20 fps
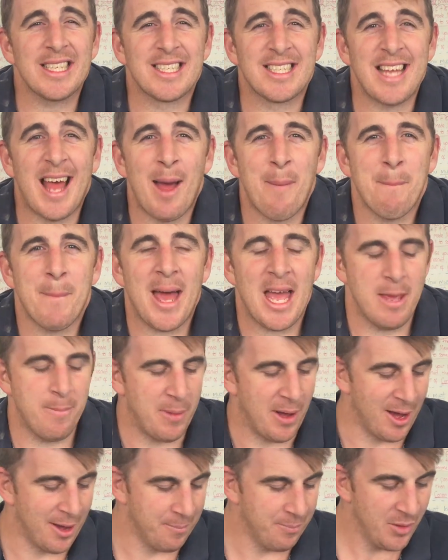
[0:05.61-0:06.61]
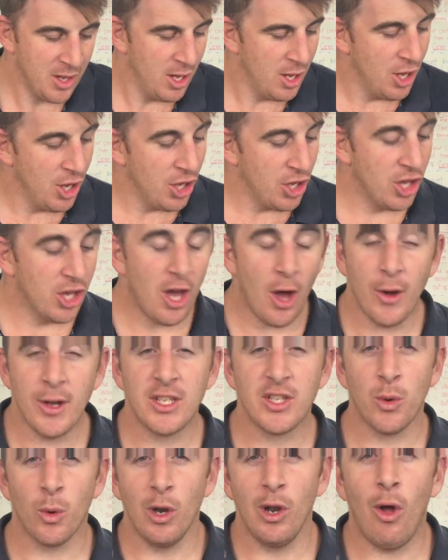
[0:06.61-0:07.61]
sandpaper. You're going
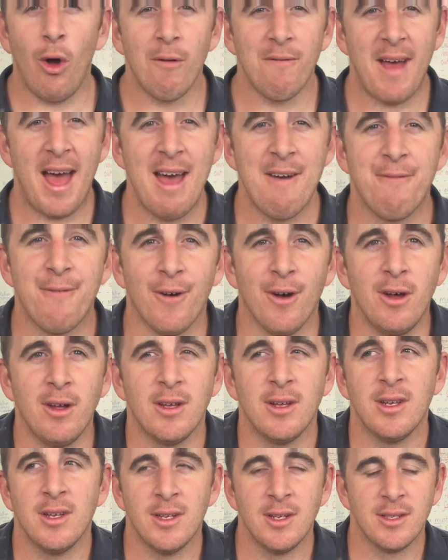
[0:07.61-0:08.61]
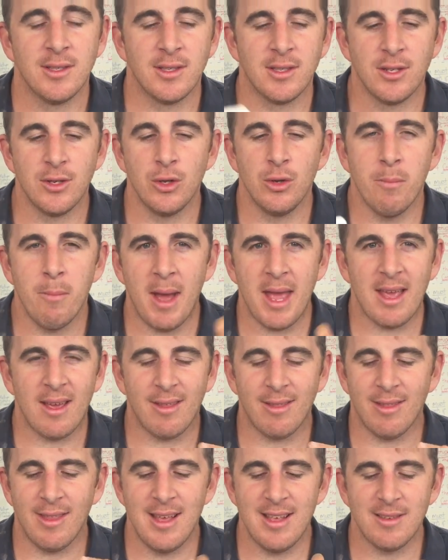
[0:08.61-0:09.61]
to a lot of effort to
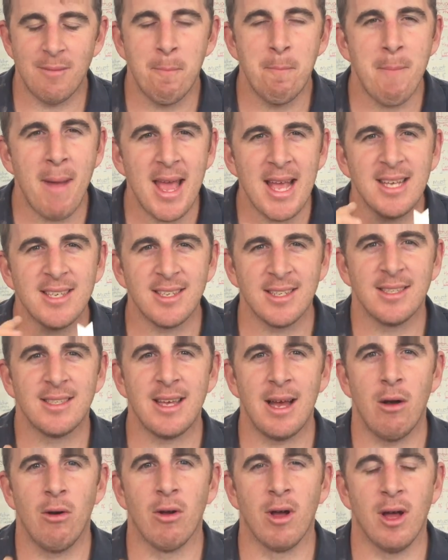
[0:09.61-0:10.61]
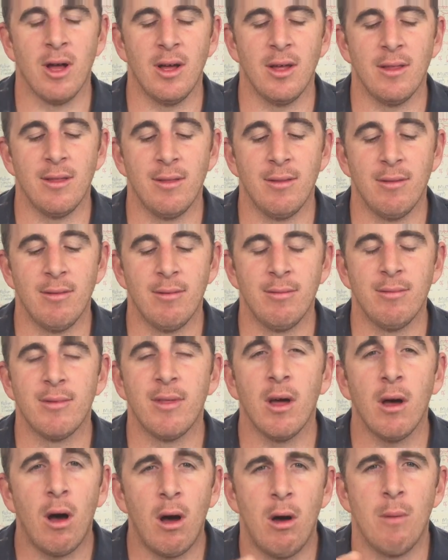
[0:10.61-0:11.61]
make these amazing taonga
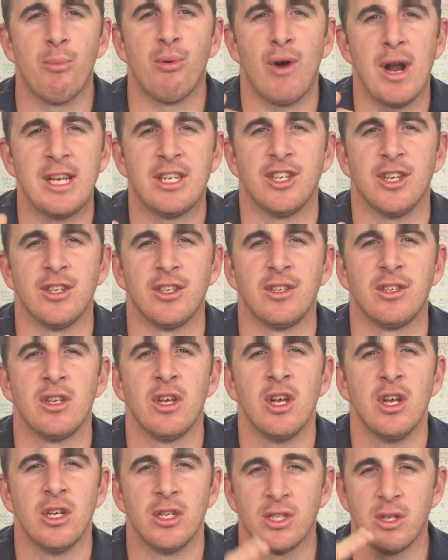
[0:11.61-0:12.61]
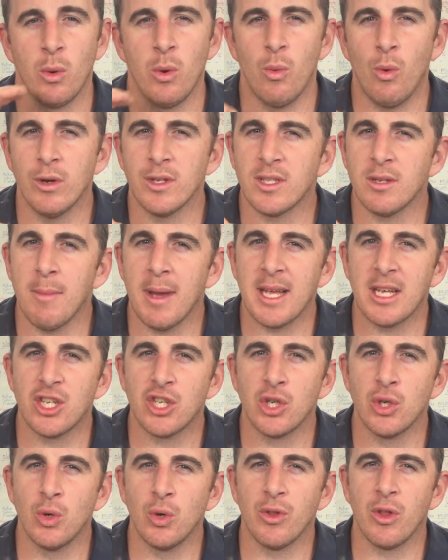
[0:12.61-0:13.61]
that are precious. So we want to make
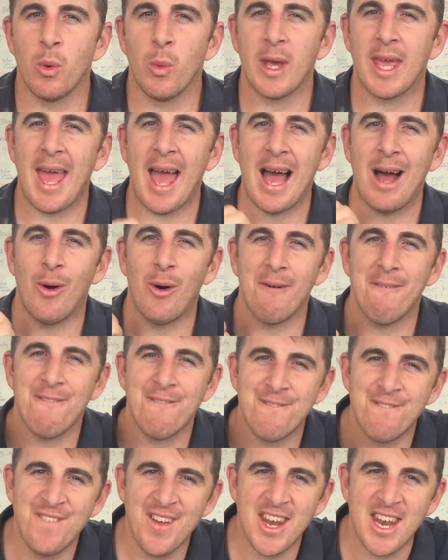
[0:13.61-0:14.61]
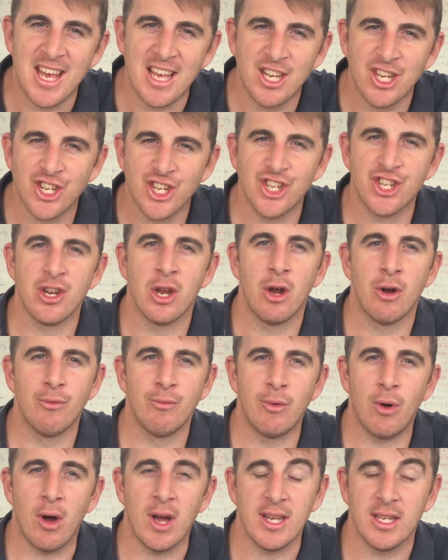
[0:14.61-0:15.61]
sure that we get our finish
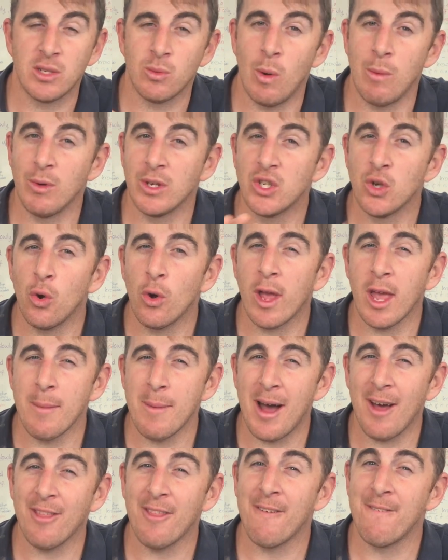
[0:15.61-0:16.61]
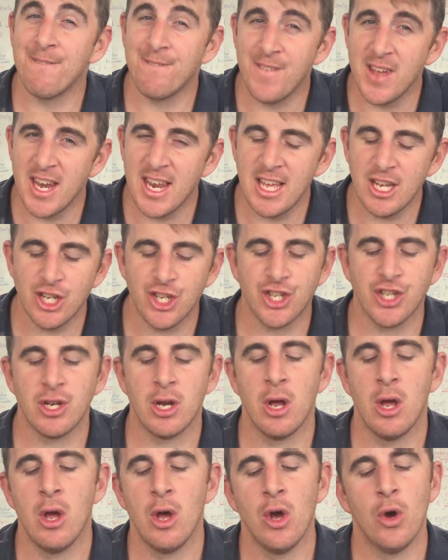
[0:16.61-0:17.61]
right. When we're talking about the finish,
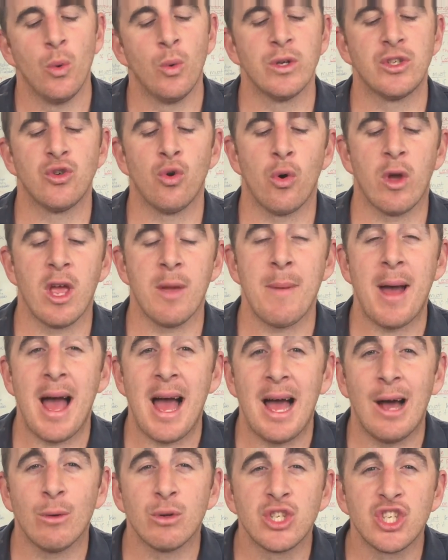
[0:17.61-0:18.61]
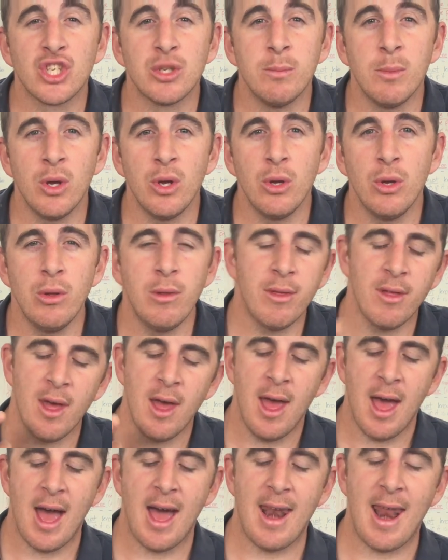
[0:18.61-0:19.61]
we're talking about how smooth
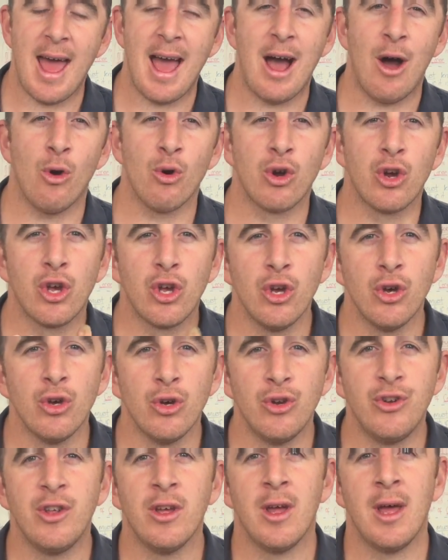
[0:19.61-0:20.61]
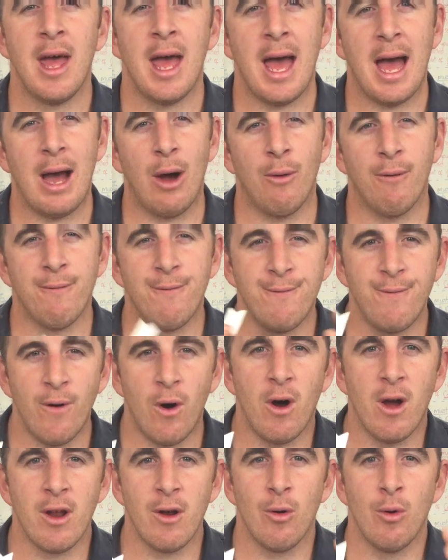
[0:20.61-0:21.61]
and how good our
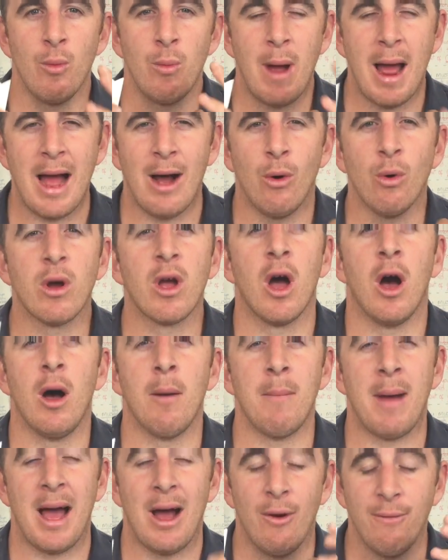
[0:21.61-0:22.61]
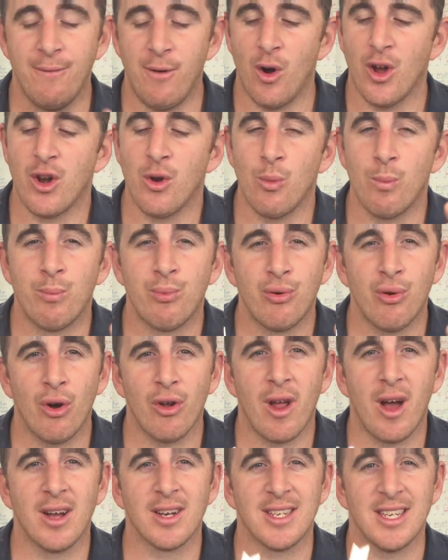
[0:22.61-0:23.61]
final outcome, our final
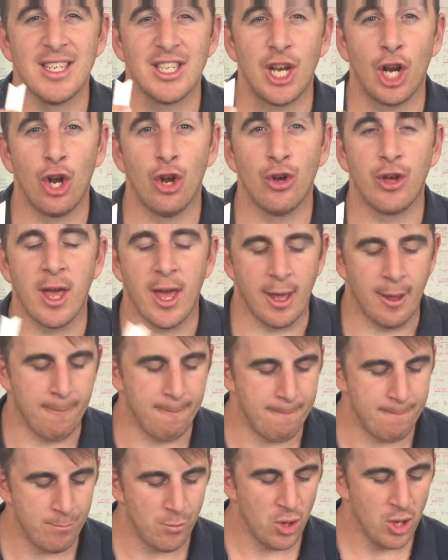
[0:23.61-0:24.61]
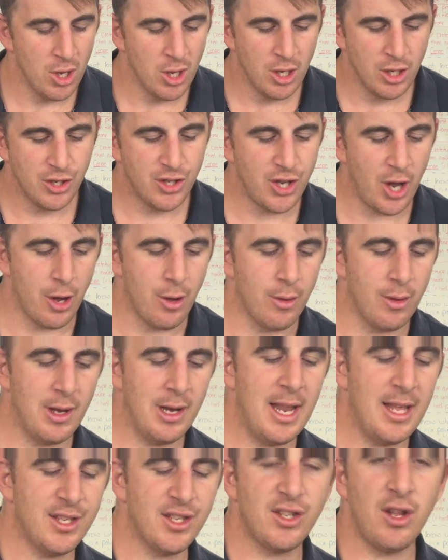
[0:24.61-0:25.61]
product is looking. So
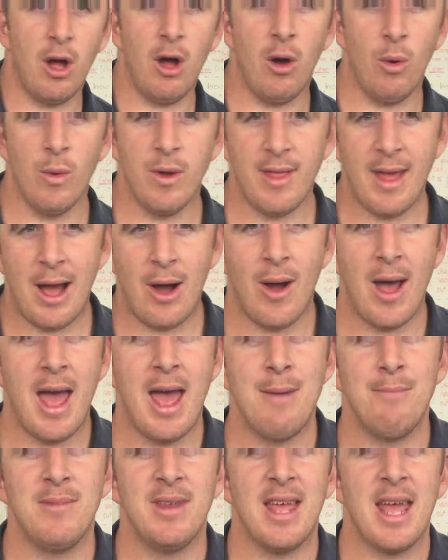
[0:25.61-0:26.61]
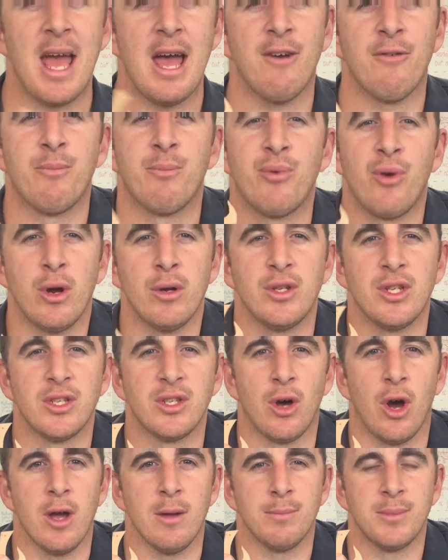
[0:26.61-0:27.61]
let's start with our MDF
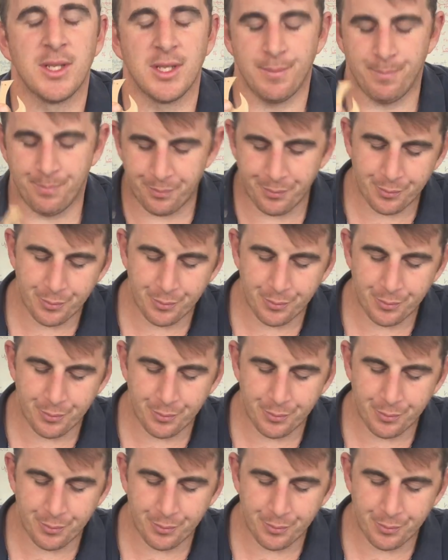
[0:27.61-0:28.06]
prototypes.